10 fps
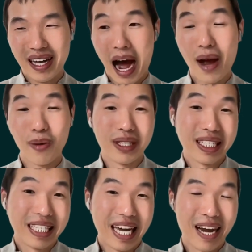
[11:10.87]
I will
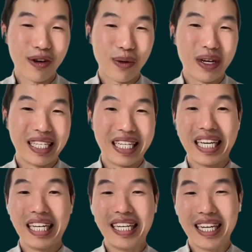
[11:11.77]
see everyone
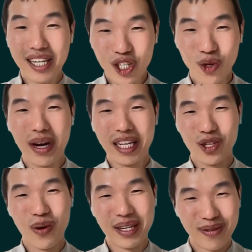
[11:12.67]
in
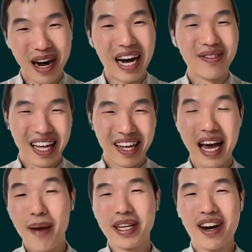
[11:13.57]
2025.
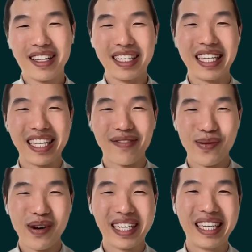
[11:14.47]
Happy holidays, everyone.